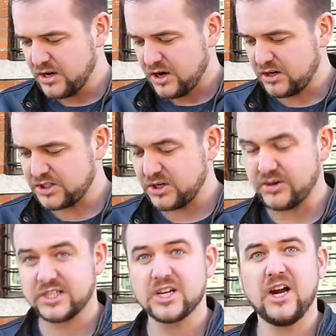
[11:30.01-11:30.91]
Also,
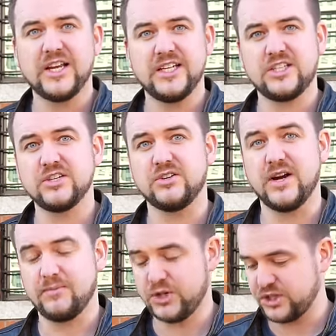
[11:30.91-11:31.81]
it's got a
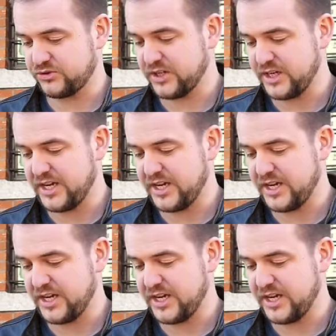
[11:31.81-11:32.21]
histogram, which is really